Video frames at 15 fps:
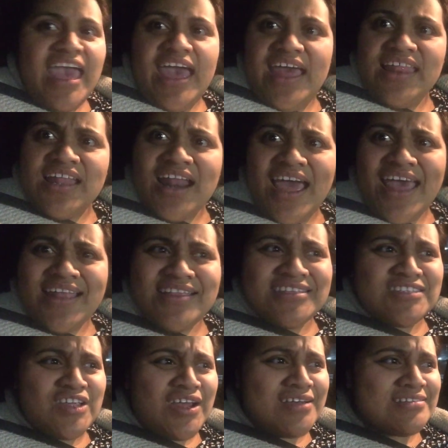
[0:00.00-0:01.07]
and then I had
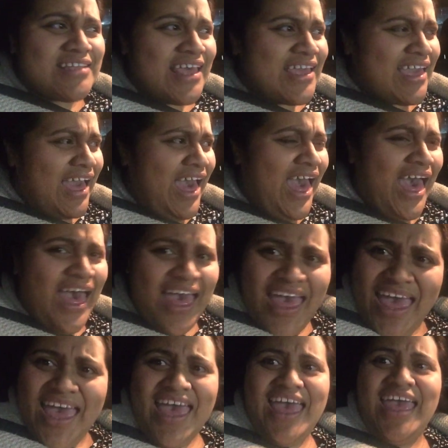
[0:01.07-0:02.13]
dessert. I was like
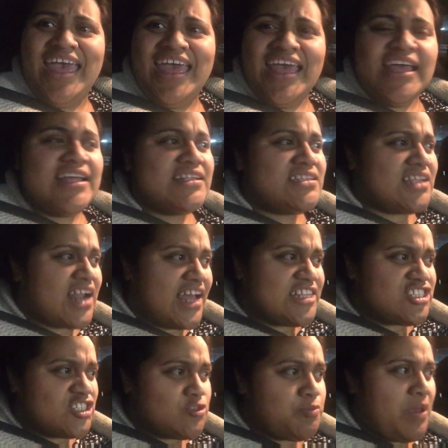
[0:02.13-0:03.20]
did I
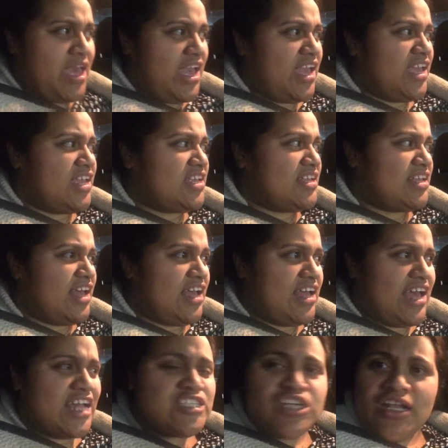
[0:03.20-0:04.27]
just pay
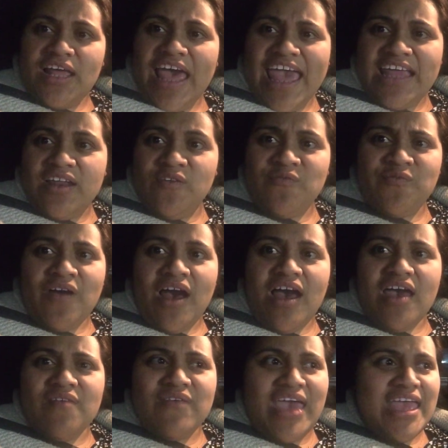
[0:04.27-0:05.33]
a dollar
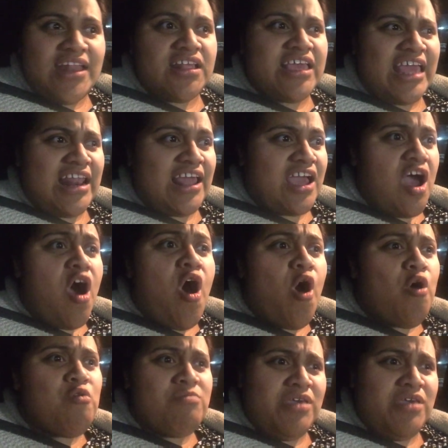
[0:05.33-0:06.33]
eighty-five and get like a whole